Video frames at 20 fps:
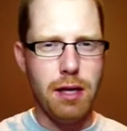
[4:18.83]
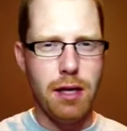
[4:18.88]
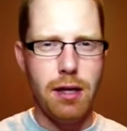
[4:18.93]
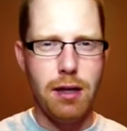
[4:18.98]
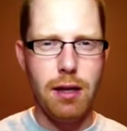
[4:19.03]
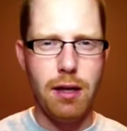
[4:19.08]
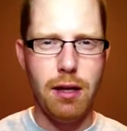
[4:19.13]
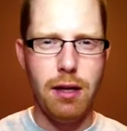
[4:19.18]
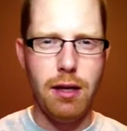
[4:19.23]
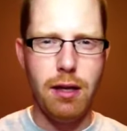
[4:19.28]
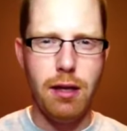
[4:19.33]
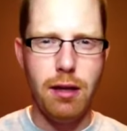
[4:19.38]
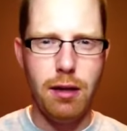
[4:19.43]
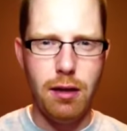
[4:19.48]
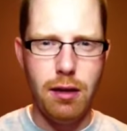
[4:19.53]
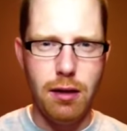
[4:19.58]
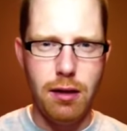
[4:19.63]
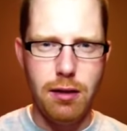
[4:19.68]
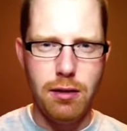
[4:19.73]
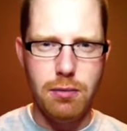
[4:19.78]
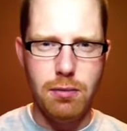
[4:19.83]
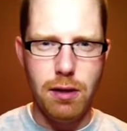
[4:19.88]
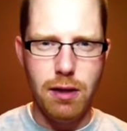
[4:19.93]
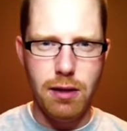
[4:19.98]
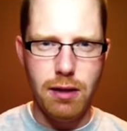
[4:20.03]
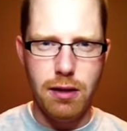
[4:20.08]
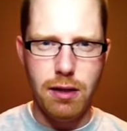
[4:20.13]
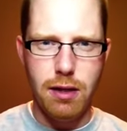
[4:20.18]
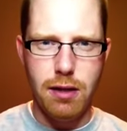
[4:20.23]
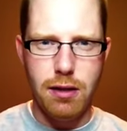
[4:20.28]
I think he's
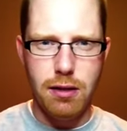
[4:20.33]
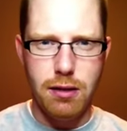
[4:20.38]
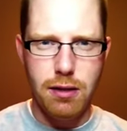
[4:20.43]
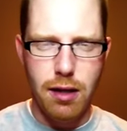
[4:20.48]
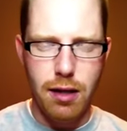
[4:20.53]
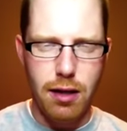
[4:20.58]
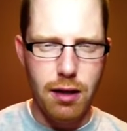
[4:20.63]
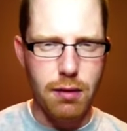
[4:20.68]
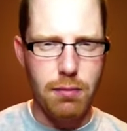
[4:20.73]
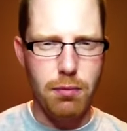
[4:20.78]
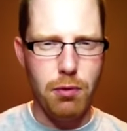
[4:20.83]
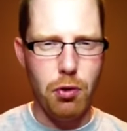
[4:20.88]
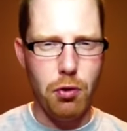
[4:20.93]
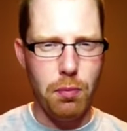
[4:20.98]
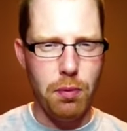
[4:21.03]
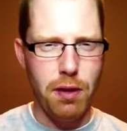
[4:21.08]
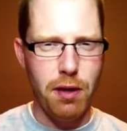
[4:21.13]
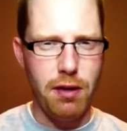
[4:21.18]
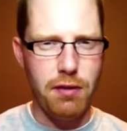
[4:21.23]
wailing on the 10 blow bend,